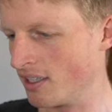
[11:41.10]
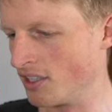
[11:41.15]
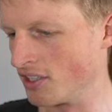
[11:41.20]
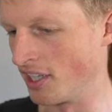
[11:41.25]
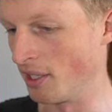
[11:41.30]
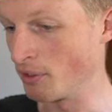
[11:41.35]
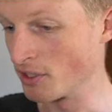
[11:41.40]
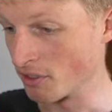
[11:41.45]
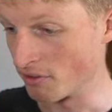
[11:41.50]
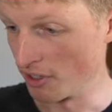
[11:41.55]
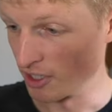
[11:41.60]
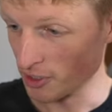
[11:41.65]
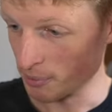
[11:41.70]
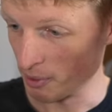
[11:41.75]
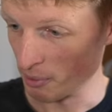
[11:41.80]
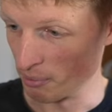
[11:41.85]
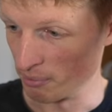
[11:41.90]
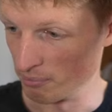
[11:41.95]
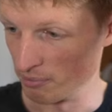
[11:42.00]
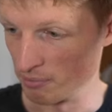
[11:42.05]
So that was the first
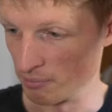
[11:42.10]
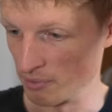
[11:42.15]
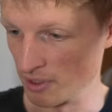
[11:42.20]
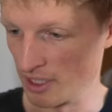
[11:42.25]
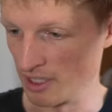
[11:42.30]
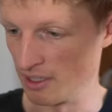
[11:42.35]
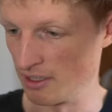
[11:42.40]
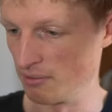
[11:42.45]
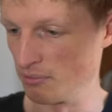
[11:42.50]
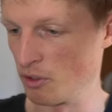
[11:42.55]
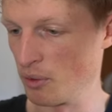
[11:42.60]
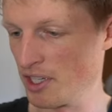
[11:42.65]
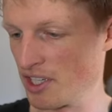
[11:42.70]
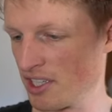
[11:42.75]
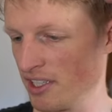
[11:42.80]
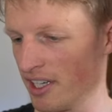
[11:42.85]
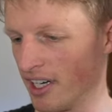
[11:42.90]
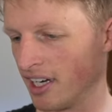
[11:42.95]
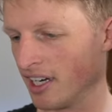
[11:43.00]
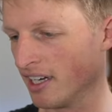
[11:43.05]
big
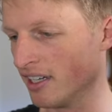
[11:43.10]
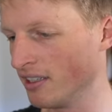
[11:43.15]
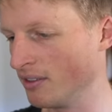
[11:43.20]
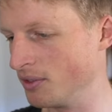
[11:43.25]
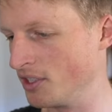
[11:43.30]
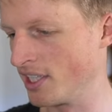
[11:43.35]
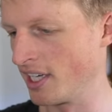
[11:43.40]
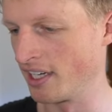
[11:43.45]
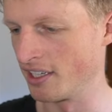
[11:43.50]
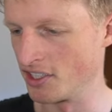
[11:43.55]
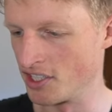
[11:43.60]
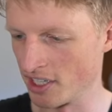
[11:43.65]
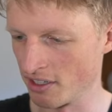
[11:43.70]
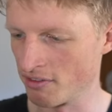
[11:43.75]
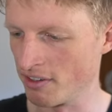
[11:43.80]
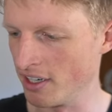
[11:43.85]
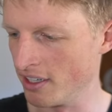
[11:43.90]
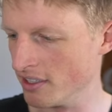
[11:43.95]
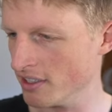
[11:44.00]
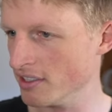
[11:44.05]
question that I had, was how to
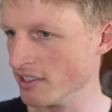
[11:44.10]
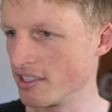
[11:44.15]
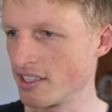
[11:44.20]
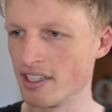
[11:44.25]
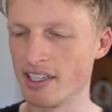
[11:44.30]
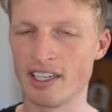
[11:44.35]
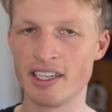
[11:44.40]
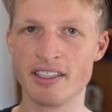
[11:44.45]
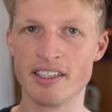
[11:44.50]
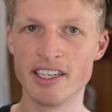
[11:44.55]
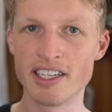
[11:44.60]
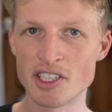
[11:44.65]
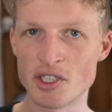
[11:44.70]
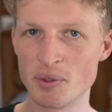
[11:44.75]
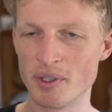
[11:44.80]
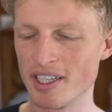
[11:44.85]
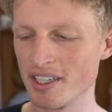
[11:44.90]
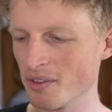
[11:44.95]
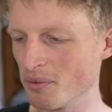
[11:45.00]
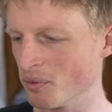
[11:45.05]
check for errors. And the
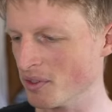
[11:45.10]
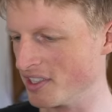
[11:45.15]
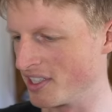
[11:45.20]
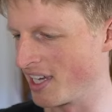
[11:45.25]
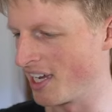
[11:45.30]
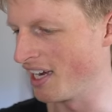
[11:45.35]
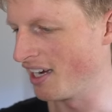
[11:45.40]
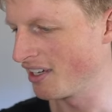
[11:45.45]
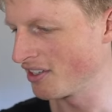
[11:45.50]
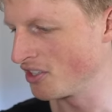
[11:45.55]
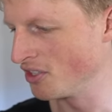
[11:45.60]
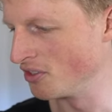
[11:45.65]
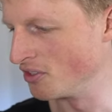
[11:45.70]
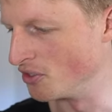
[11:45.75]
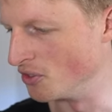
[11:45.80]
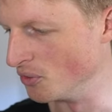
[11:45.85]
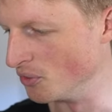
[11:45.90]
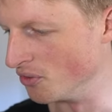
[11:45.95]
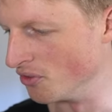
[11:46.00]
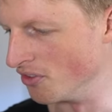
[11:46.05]
next one was how to
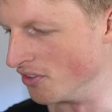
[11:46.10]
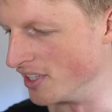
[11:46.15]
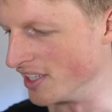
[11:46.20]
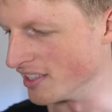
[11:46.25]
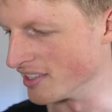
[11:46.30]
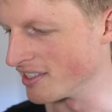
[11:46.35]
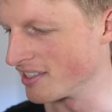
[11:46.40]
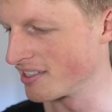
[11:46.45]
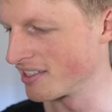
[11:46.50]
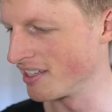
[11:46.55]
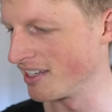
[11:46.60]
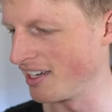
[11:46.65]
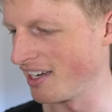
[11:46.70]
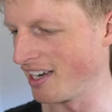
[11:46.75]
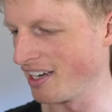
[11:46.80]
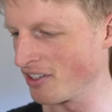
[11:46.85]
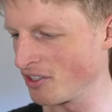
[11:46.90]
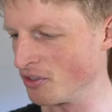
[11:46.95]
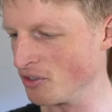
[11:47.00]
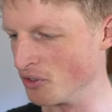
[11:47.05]
do this,
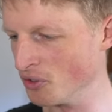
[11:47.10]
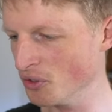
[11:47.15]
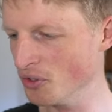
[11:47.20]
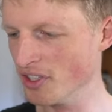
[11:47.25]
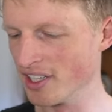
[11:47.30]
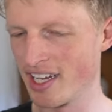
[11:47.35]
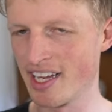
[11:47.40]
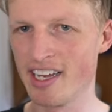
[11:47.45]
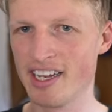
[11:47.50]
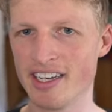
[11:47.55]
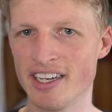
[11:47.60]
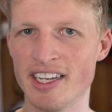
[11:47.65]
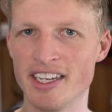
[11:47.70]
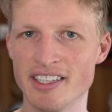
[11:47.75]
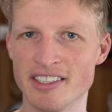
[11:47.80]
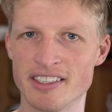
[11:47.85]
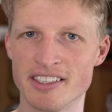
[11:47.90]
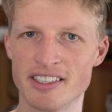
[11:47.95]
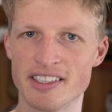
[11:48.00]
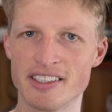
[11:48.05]
how to do the
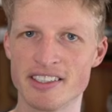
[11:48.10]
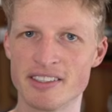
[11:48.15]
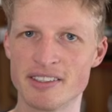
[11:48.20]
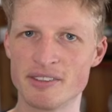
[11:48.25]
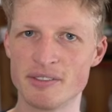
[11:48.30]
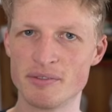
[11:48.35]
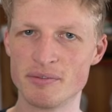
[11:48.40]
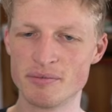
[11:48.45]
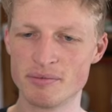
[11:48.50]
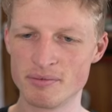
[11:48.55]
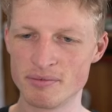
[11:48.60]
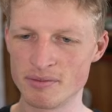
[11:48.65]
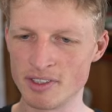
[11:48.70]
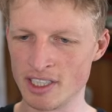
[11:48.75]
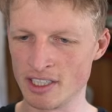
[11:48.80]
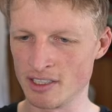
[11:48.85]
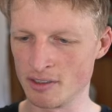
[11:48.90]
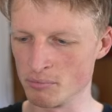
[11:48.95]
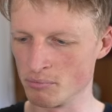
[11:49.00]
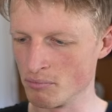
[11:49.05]
CanHandler
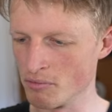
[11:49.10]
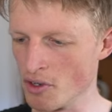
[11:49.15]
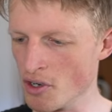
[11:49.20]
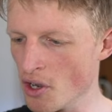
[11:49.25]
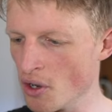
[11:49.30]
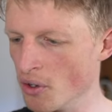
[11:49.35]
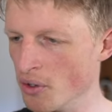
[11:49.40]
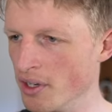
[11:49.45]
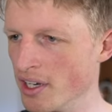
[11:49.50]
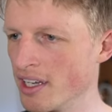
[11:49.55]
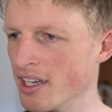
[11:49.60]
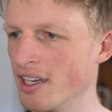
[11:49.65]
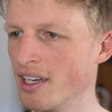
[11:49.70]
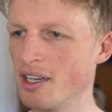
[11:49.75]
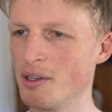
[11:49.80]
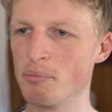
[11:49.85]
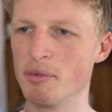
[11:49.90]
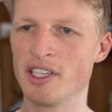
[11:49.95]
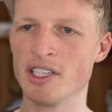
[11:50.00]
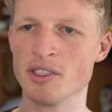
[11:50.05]
node,
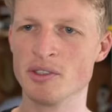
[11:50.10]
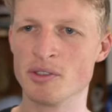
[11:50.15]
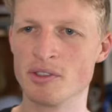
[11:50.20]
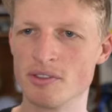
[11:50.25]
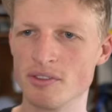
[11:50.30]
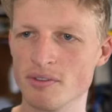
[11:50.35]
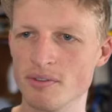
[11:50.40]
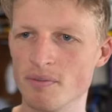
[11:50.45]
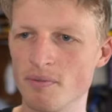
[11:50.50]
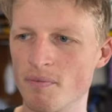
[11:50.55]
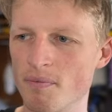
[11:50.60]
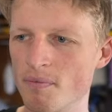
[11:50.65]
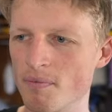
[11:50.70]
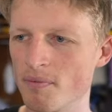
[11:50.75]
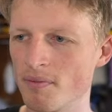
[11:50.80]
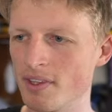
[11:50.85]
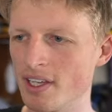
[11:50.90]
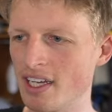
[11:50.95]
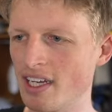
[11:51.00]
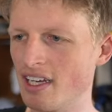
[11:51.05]
because
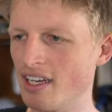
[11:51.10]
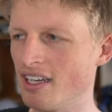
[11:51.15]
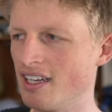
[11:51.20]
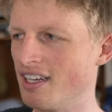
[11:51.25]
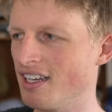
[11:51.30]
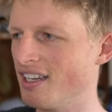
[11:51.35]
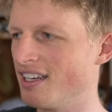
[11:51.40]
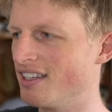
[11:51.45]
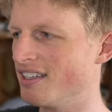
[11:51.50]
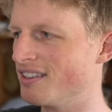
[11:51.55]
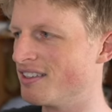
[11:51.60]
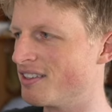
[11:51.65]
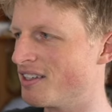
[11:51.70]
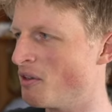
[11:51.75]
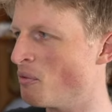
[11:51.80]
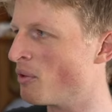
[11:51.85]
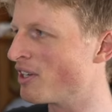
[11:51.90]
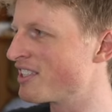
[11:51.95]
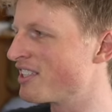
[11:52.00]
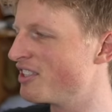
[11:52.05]

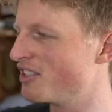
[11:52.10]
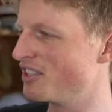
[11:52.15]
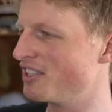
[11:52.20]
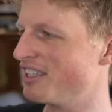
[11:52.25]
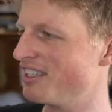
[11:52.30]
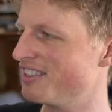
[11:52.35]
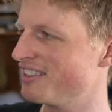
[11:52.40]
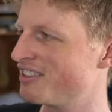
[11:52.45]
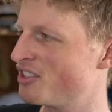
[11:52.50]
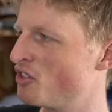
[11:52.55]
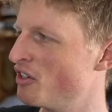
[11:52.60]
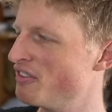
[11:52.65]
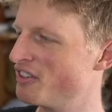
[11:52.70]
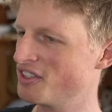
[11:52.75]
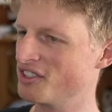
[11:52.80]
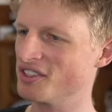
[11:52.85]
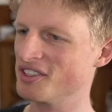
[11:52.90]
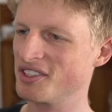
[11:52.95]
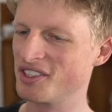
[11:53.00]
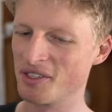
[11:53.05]
it wasn't
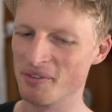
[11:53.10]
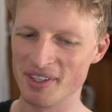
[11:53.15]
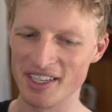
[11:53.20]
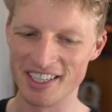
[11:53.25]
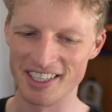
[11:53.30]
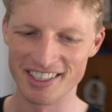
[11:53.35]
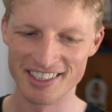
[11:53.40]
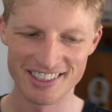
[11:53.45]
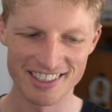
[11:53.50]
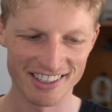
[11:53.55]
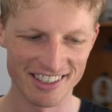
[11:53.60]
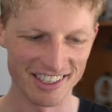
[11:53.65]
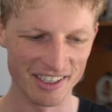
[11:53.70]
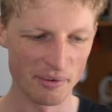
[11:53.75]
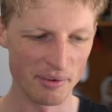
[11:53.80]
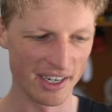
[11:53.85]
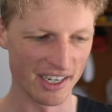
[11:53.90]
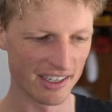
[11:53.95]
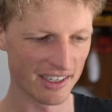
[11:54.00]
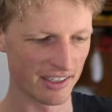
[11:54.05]
trivial to me to
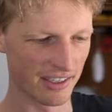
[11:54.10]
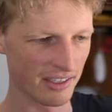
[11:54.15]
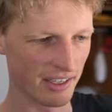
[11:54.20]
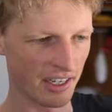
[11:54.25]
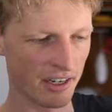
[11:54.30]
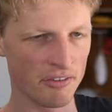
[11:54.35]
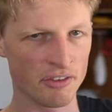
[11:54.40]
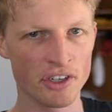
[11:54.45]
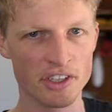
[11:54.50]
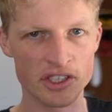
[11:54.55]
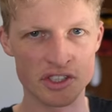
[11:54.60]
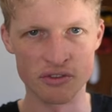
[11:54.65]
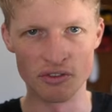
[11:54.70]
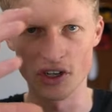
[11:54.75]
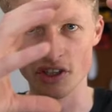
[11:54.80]
think about, like, I've got this